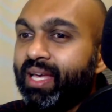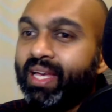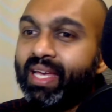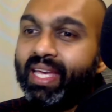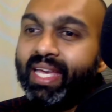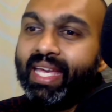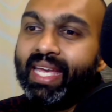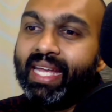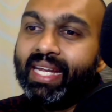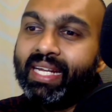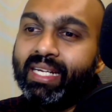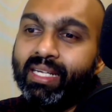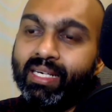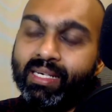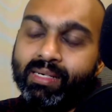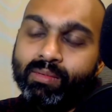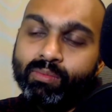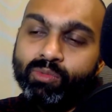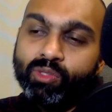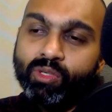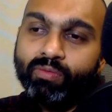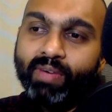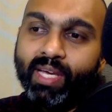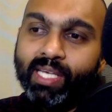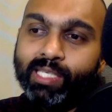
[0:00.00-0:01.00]
in terms
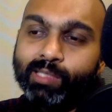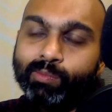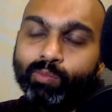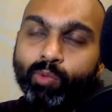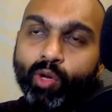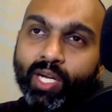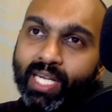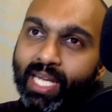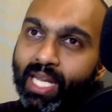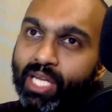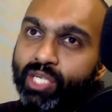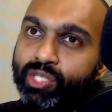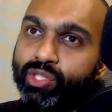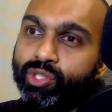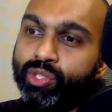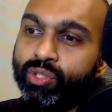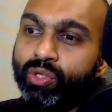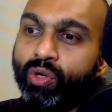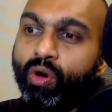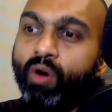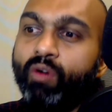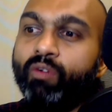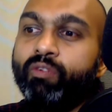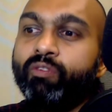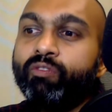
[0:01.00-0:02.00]
of exploitation
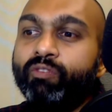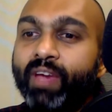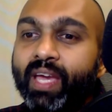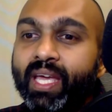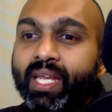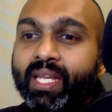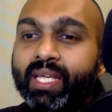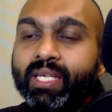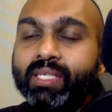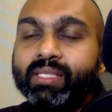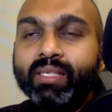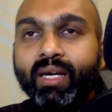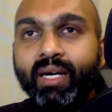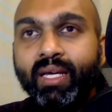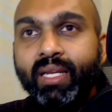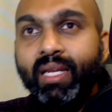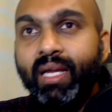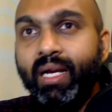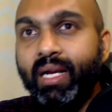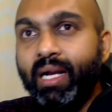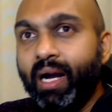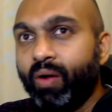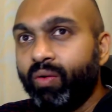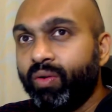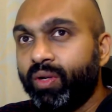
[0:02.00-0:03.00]
of various
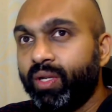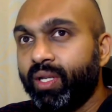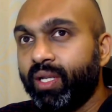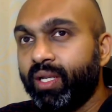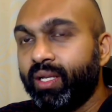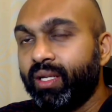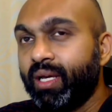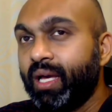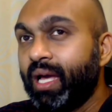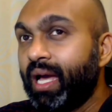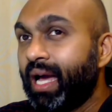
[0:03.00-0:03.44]
unaccounted,